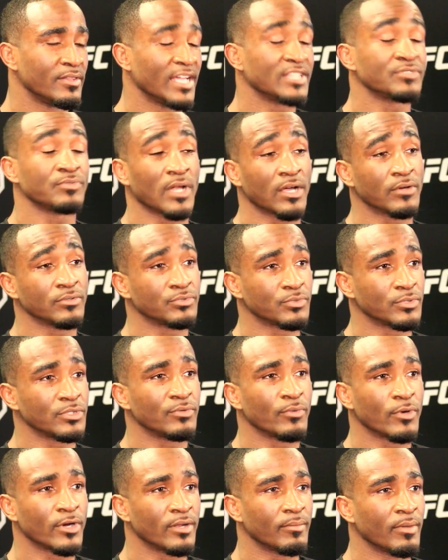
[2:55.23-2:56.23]
That's what I was
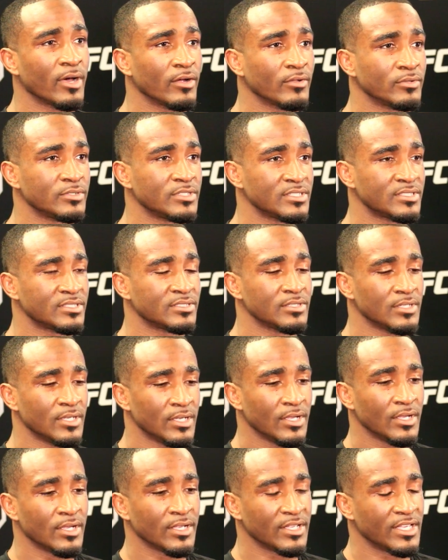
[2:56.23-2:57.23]
really worried about, just
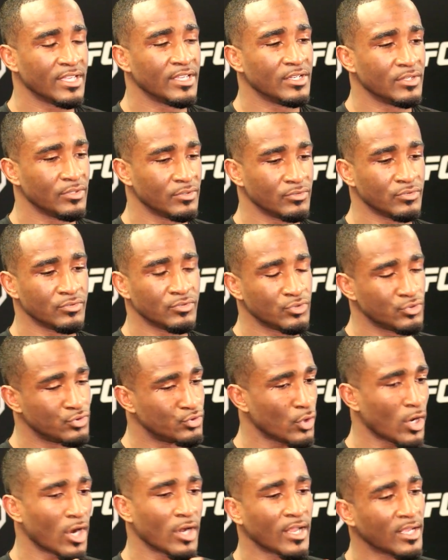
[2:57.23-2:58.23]
getting
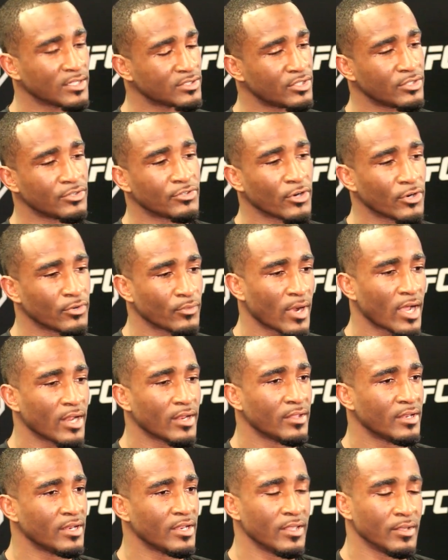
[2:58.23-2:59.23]
drawn out to the third round
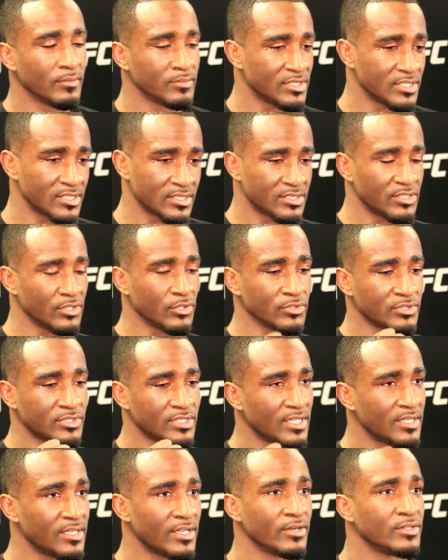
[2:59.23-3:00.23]
and him just still
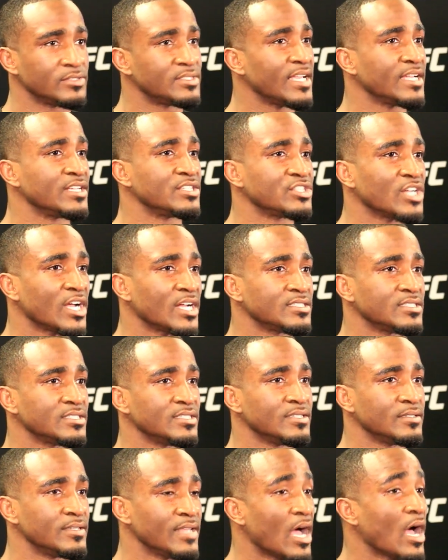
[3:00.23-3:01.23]
sitting there taking shots
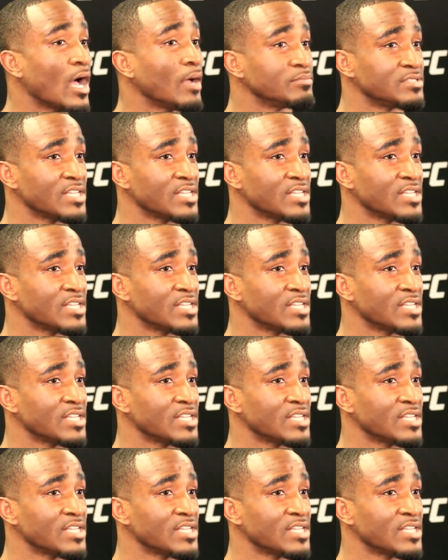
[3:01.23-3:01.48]
and now I'm